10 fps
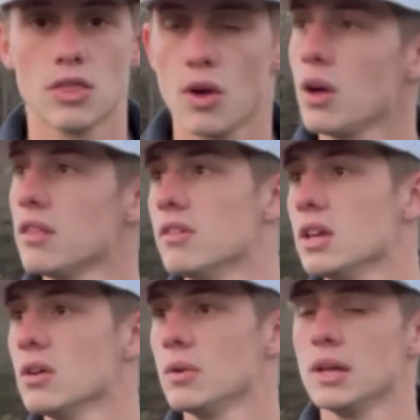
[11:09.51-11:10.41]
thought of the
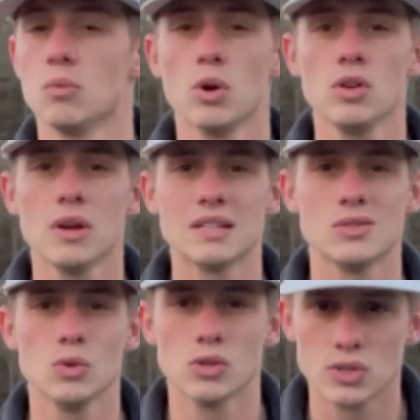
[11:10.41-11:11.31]
video and what you guys
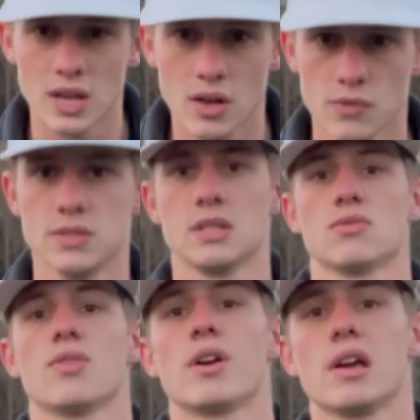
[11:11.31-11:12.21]
do yourselves as
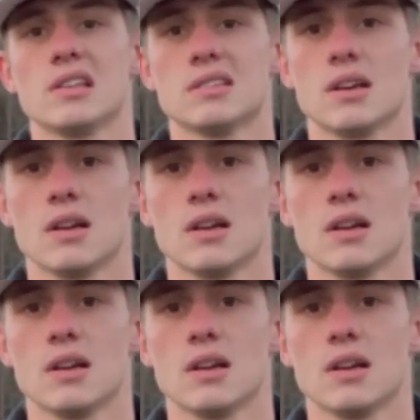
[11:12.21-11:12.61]
far as